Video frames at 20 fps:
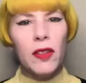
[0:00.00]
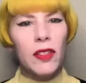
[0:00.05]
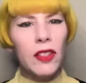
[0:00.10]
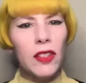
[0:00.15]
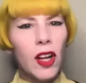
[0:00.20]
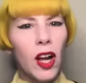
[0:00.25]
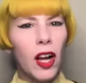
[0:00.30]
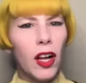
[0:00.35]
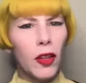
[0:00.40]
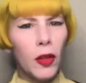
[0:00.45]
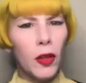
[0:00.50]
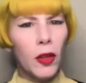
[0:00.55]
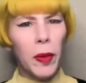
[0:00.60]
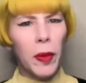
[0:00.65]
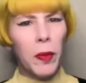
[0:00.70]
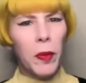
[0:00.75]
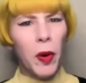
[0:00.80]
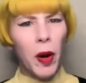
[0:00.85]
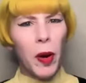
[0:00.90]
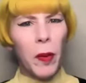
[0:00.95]
you talk a little
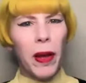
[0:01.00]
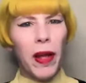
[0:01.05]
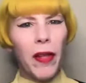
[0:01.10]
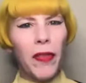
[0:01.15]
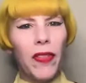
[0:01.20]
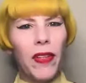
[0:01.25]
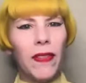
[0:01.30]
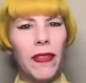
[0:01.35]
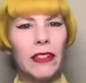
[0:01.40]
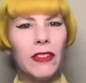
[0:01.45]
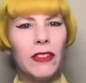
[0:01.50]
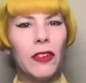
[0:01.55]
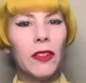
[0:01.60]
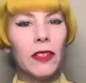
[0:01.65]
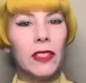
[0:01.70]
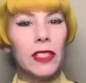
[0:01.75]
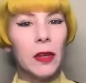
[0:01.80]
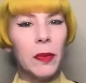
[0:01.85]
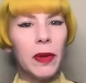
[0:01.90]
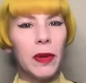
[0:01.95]
bit more about the
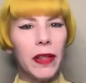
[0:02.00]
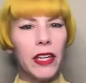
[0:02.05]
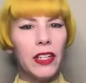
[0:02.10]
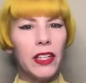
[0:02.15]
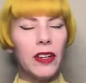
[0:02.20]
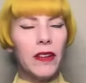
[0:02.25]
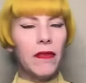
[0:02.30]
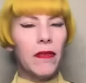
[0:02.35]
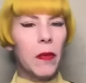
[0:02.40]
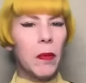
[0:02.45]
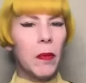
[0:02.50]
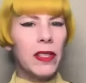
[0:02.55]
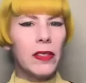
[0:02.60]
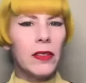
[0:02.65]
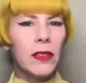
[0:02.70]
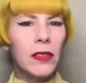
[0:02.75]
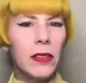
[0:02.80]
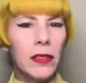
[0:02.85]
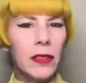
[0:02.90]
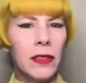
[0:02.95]
electrical stimulation of the
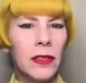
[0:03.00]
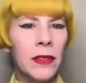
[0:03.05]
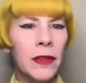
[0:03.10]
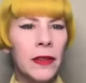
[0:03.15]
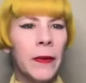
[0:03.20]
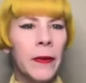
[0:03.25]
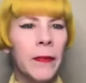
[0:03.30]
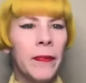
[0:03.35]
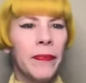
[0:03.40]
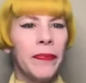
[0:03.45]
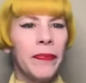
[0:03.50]
muscles?